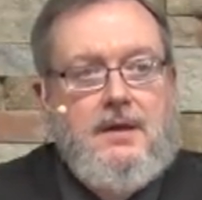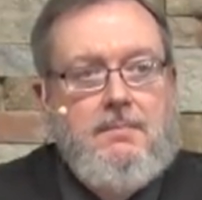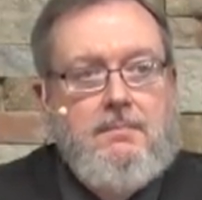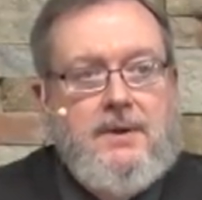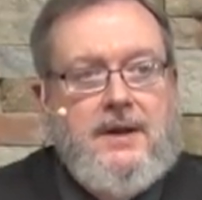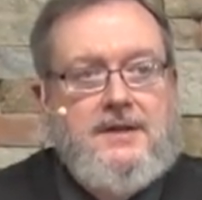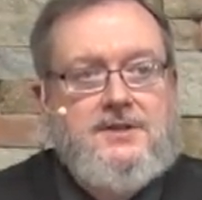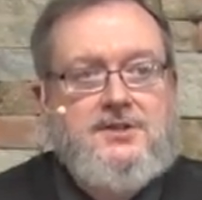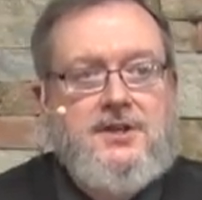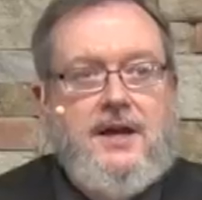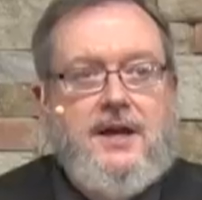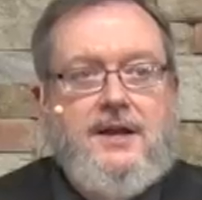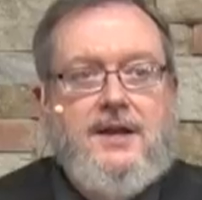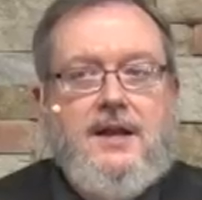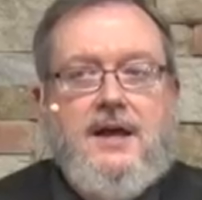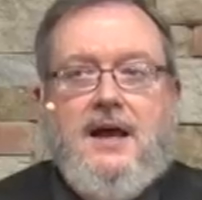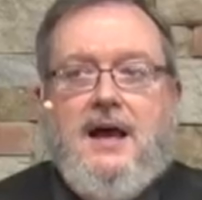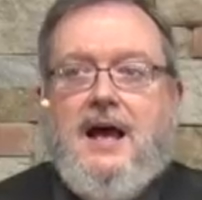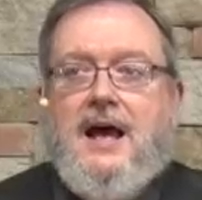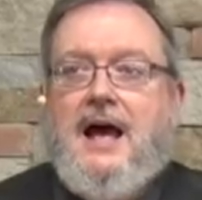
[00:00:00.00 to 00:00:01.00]
But he
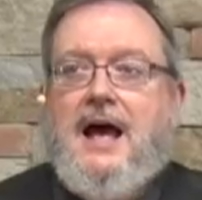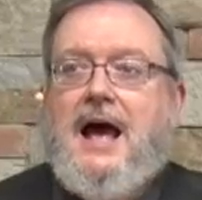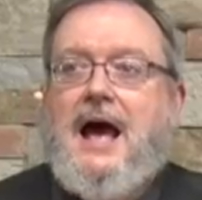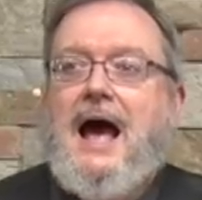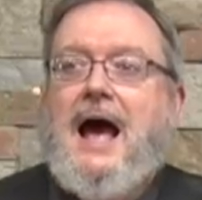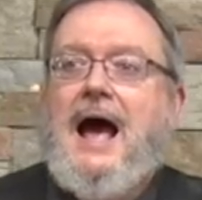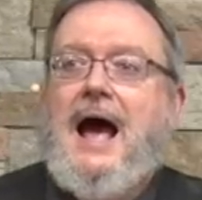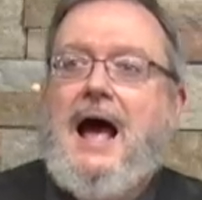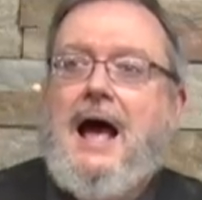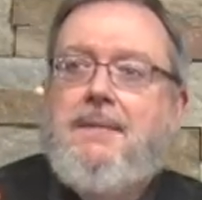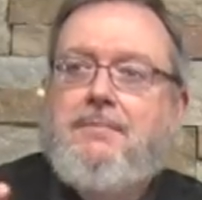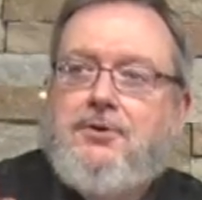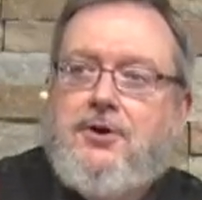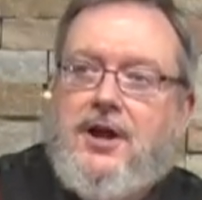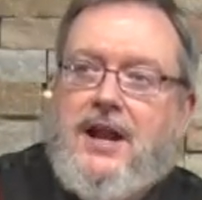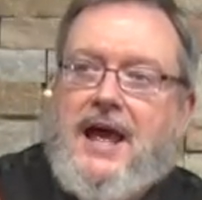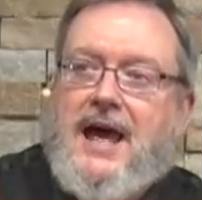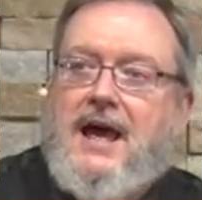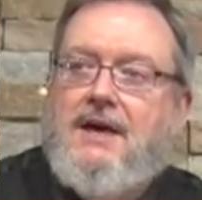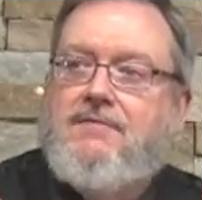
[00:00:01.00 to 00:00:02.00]
said, I'm
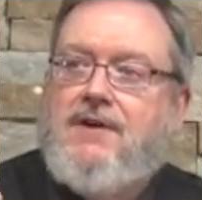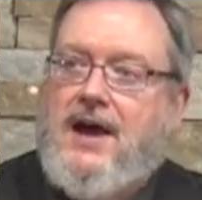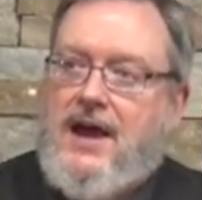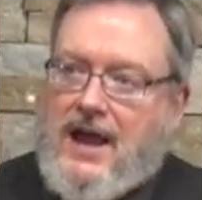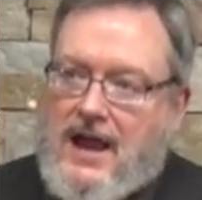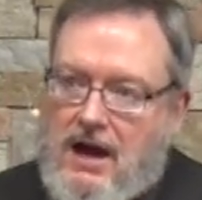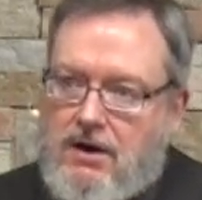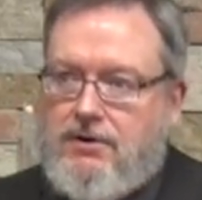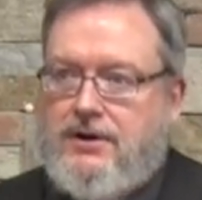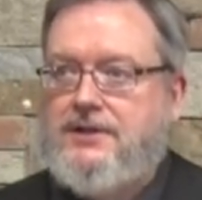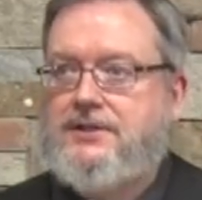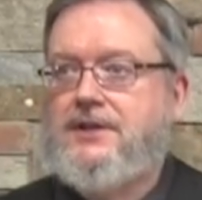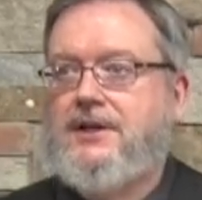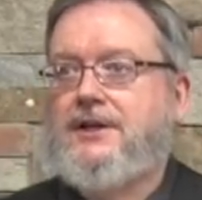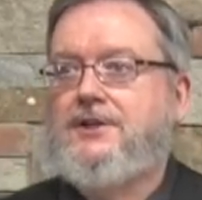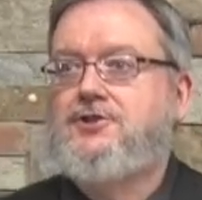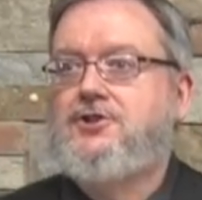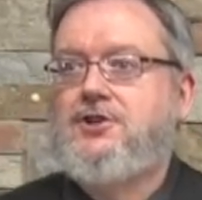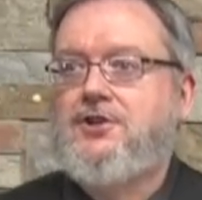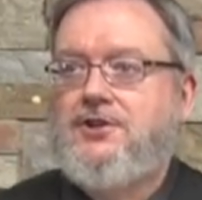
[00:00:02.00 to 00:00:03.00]
going to have a
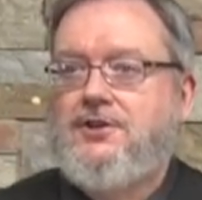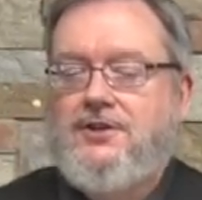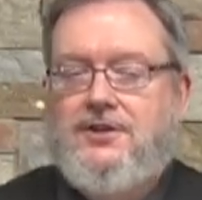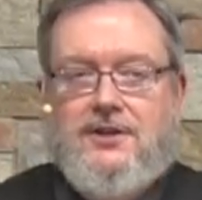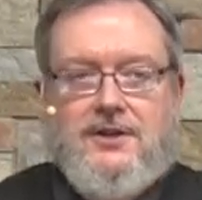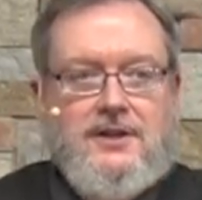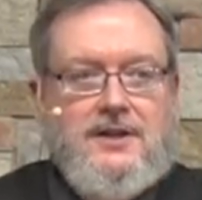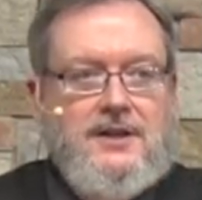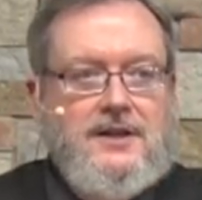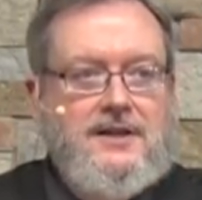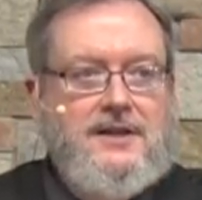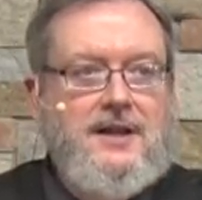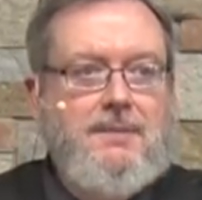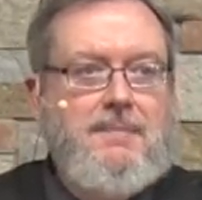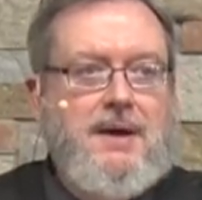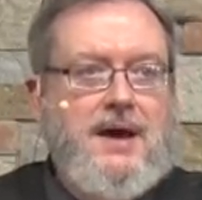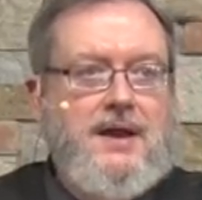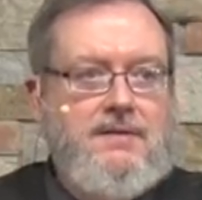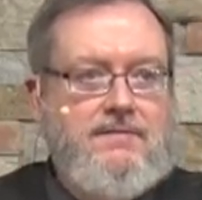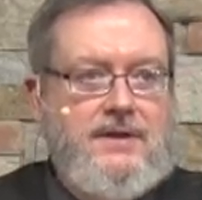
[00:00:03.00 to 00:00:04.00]
heritage come
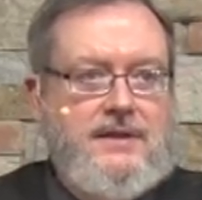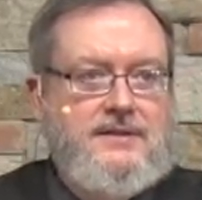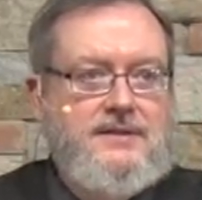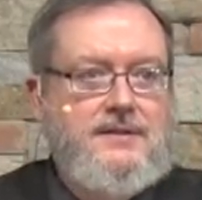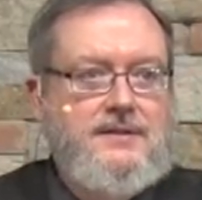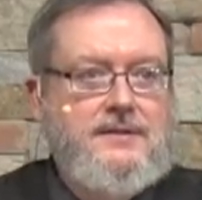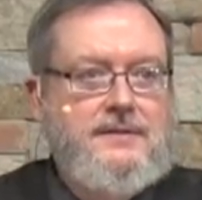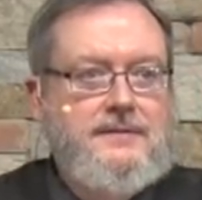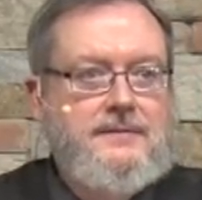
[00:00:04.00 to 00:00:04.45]
out of it.